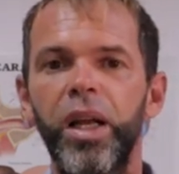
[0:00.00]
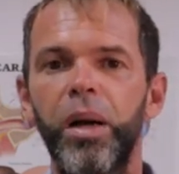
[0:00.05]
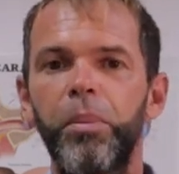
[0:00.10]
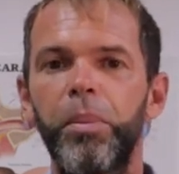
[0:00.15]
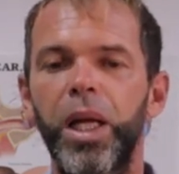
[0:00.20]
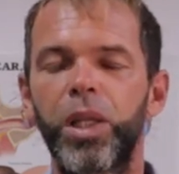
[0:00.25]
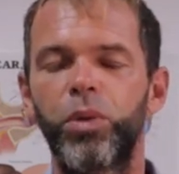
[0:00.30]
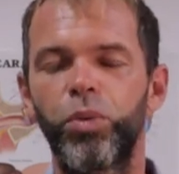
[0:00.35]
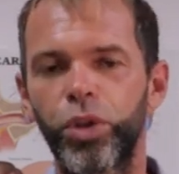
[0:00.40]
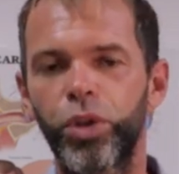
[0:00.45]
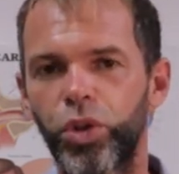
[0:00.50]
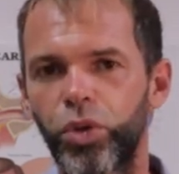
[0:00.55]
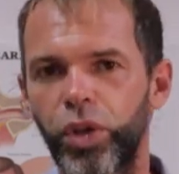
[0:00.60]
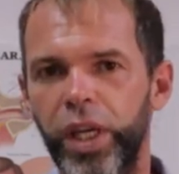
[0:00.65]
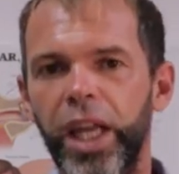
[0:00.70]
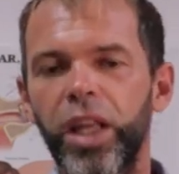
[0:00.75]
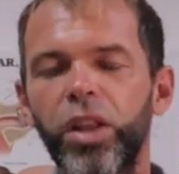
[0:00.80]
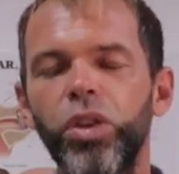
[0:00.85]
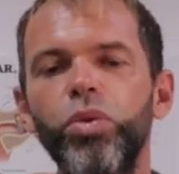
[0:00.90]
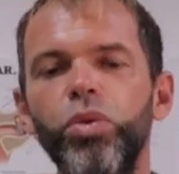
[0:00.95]
But what you
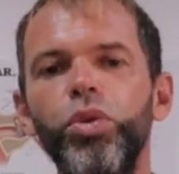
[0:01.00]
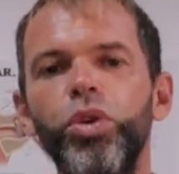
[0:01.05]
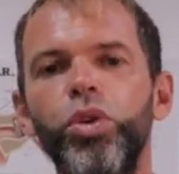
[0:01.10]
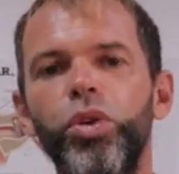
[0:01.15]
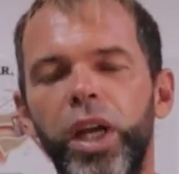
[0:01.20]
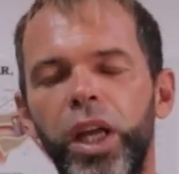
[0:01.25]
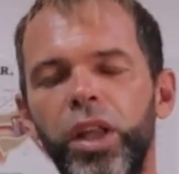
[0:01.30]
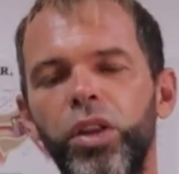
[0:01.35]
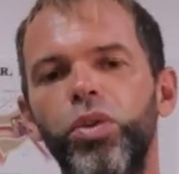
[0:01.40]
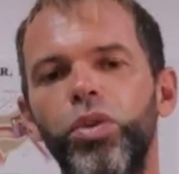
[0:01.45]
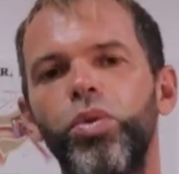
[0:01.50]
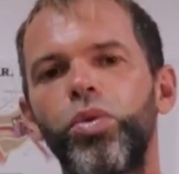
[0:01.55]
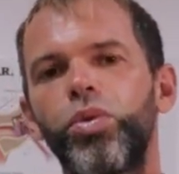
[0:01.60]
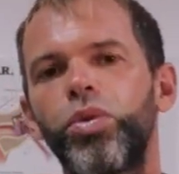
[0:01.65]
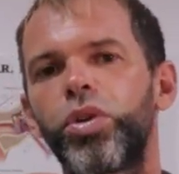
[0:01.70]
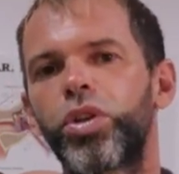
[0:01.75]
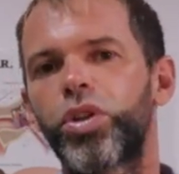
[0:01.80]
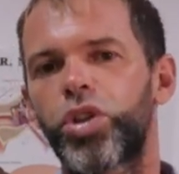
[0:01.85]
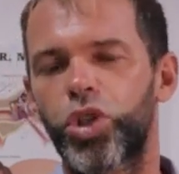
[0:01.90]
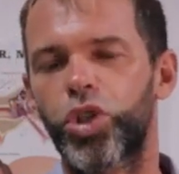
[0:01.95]
can
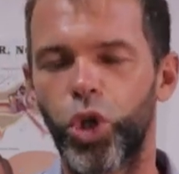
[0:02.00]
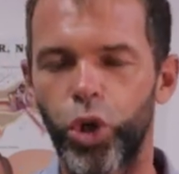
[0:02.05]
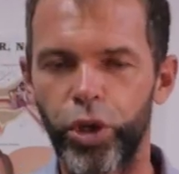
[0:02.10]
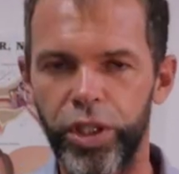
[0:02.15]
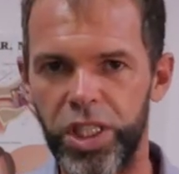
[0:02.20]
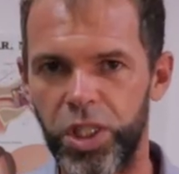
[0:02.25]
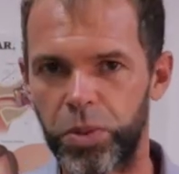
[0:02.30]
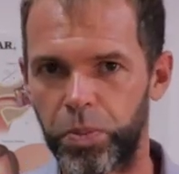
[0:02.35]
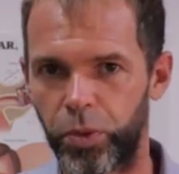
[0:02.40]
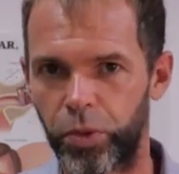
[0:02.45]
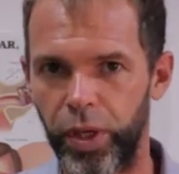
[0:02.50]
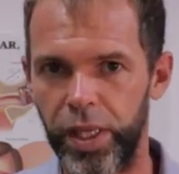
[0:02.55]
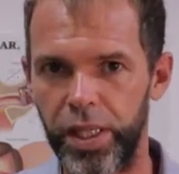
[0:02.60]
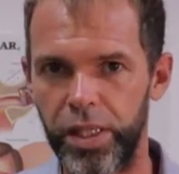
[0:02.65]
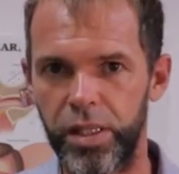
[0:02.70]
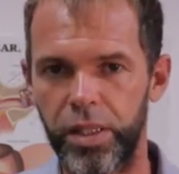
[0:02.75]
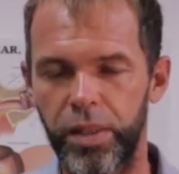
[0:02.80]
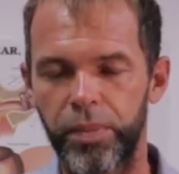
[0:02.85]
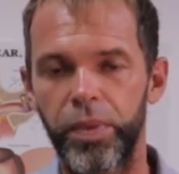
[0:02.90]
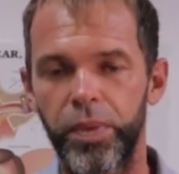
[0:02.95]
do short
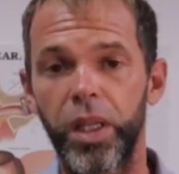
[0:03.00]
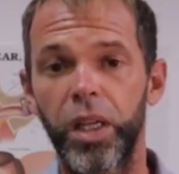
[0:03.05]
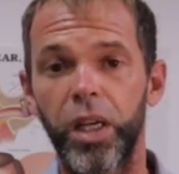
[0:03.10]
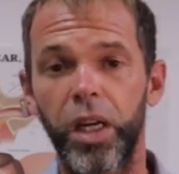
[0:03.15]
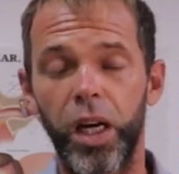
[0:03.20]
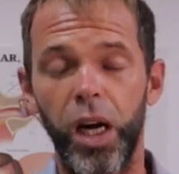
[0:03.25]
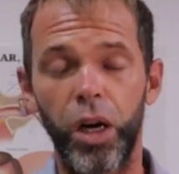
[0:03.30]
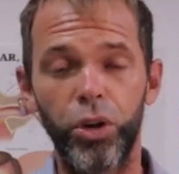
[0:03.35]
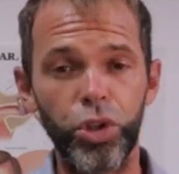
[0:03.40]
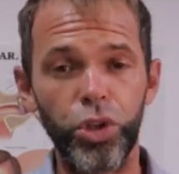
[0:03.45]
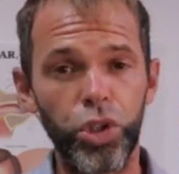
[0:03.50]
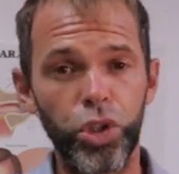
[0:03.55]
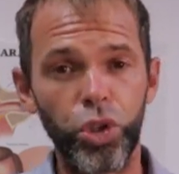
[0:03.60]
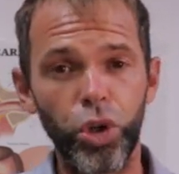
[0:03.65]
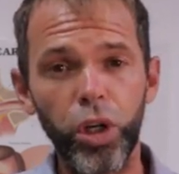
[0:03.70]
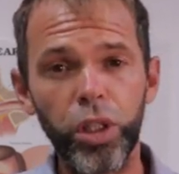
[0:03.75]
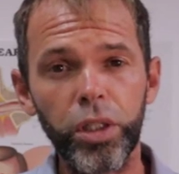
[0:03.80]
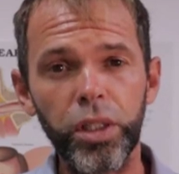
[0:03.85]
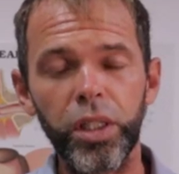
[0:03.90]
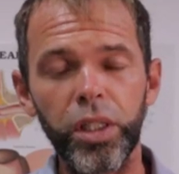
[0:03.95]
sprints. How
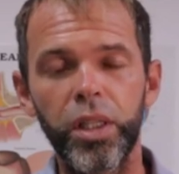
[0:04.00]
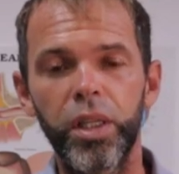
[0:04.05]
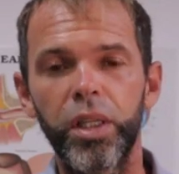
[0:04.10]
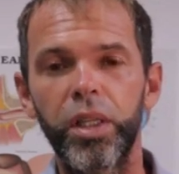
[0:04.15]
short?